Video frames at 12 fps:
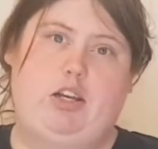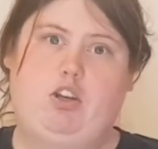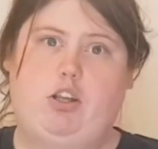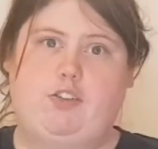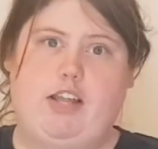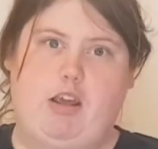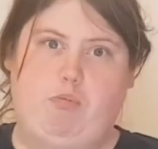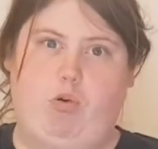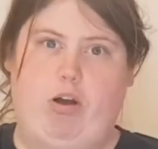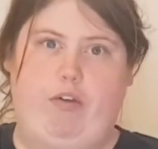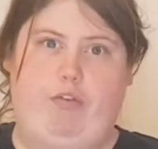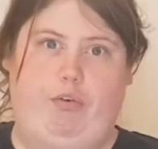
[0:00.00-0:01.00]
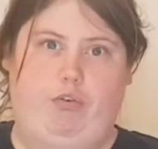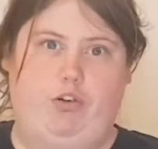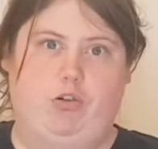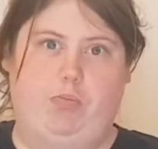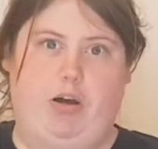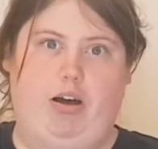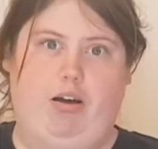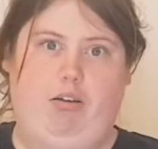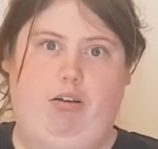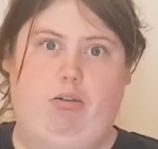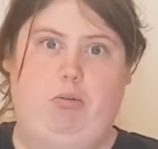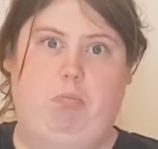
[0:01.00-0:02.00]
It does take more effort on your part,
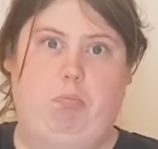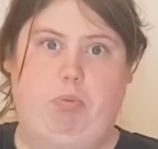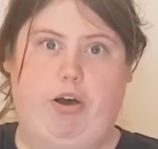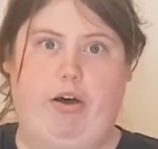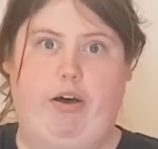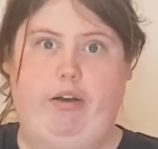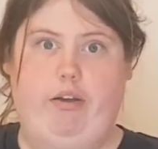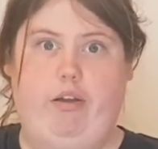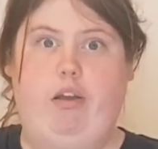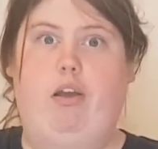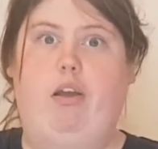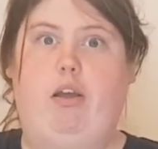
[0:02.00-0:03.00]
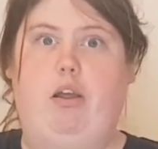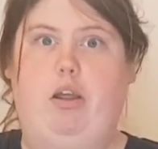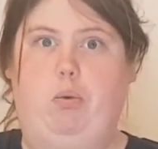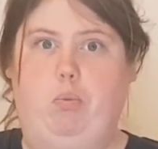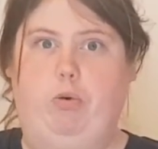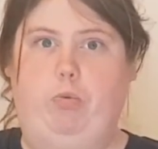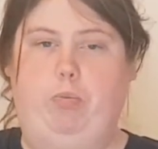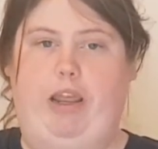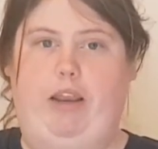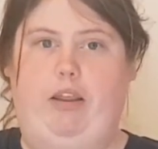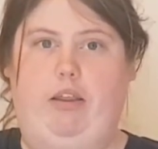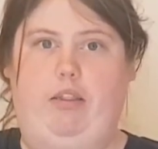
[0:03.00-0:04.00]
but it will
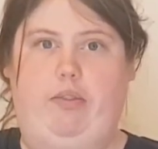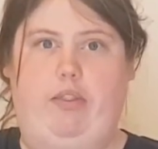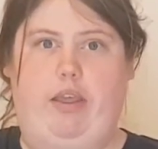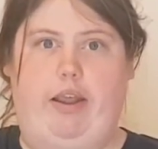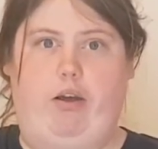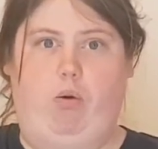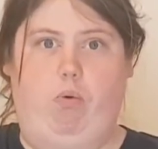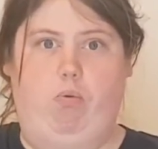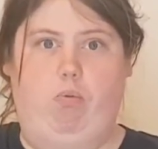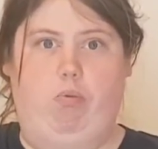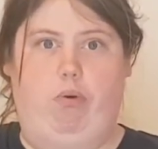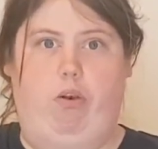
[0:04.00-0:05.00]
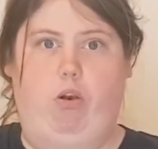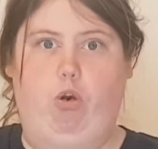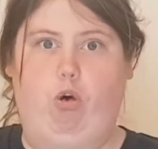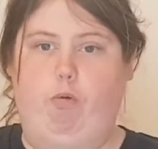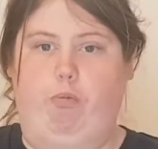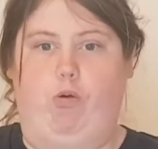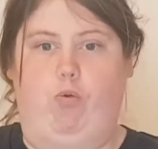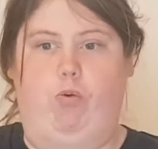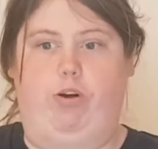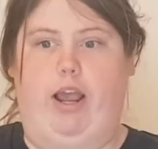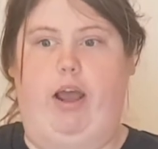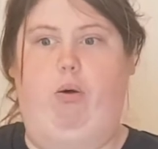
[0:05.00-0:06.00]
mean they are a lot more
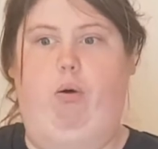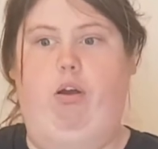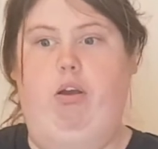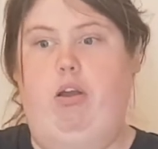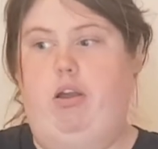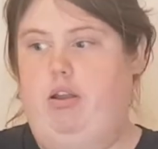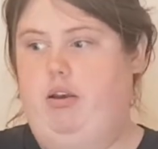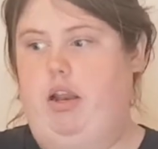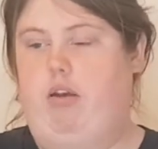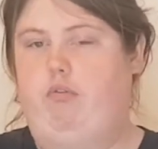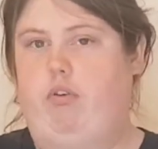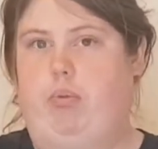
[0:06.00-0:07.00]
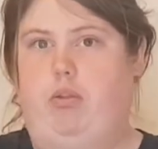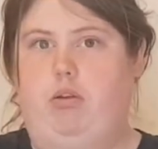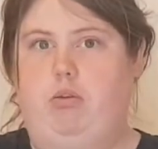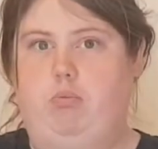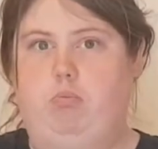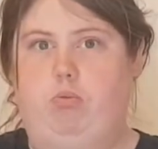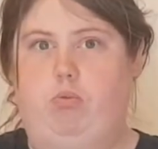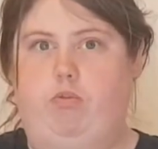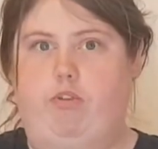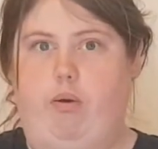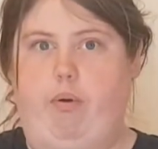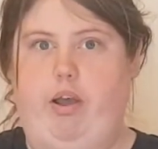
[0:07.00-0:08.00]
worn out than from the ball
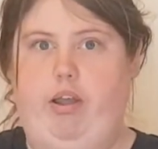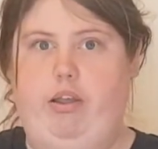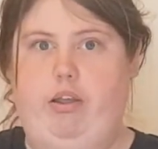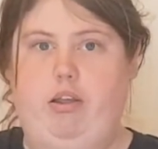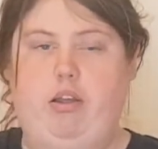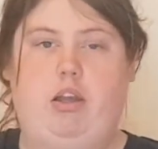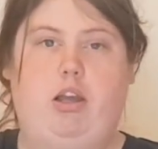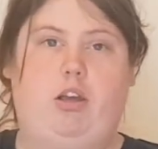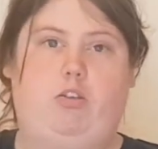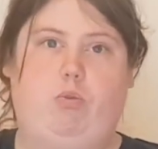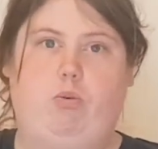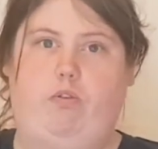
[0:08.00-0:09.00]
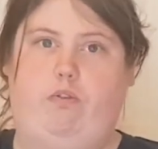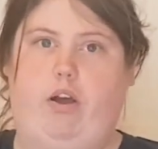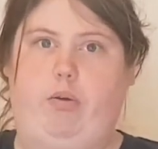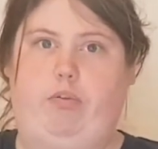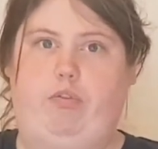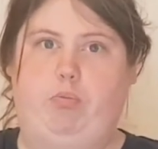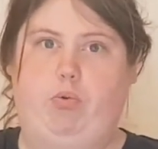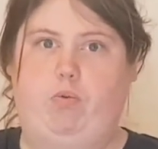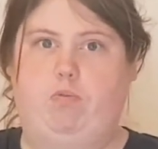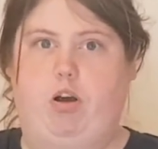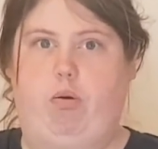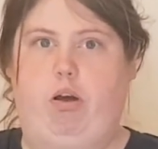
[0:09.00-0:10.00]
thrower. So what we find with the ball
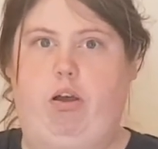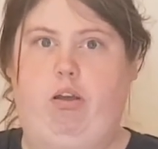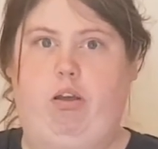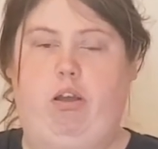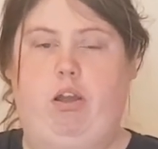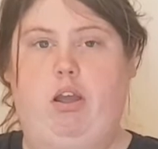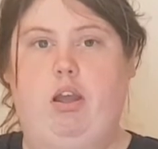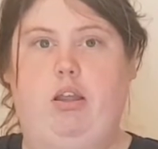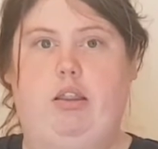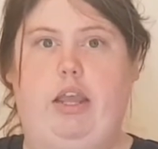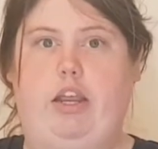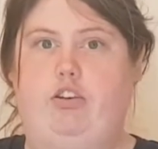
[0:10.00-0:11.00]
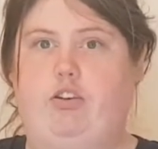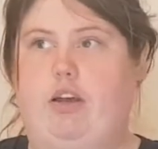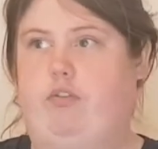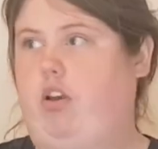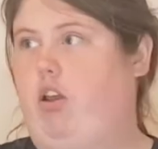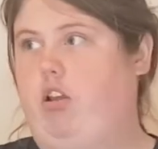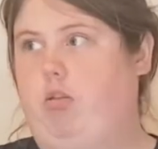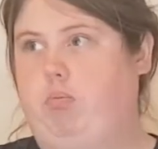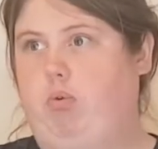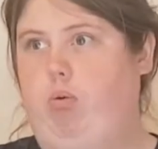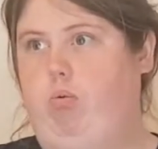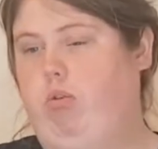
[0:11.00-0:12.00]
thrower, they just have to look at the
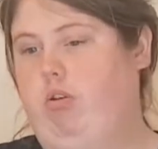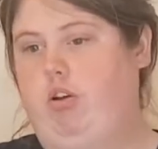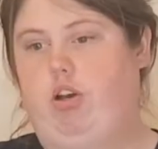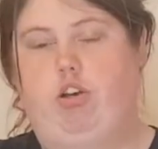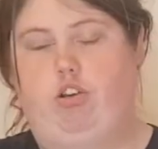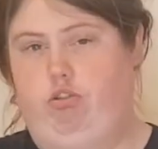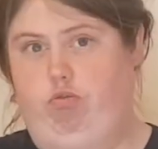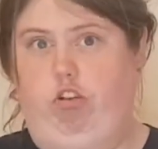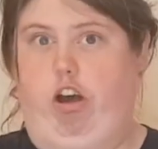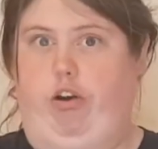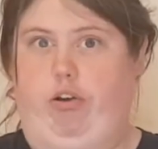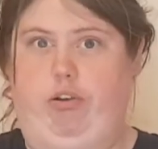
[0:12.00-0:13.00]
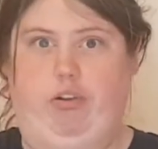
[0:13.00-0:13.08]
ball and run.